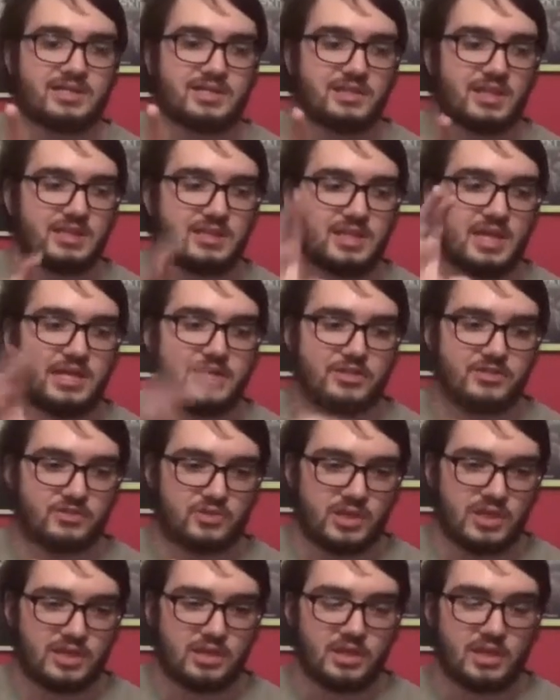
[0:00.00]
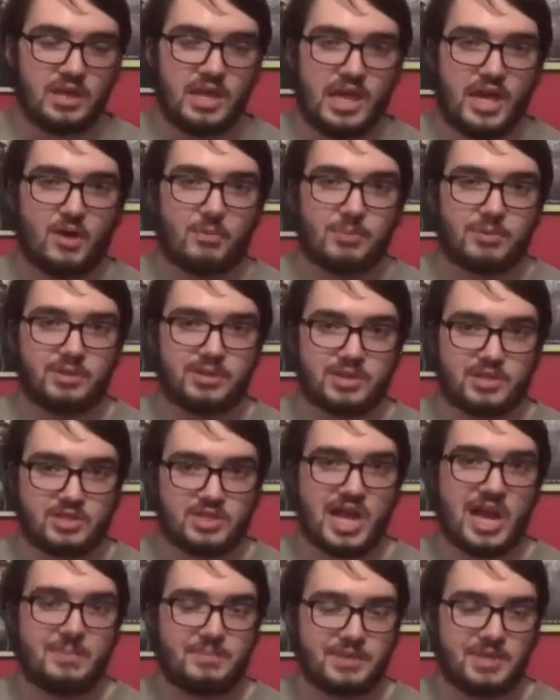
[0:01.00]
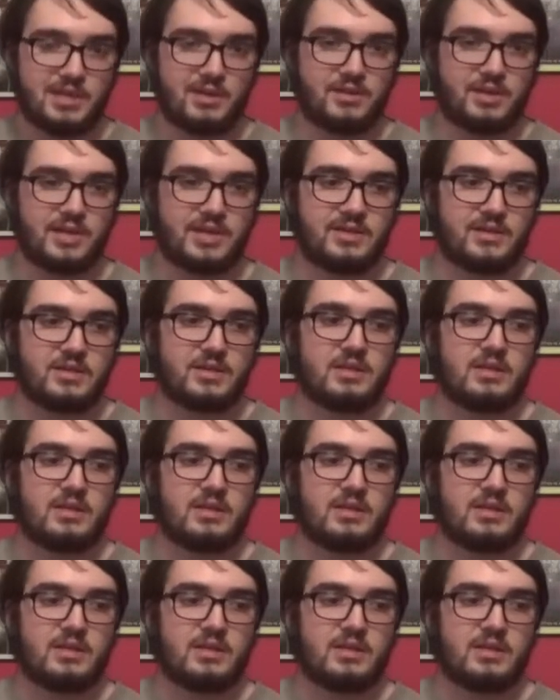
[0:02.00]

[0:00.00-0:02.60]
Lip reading: and like the ice is like helping to stop the ALS,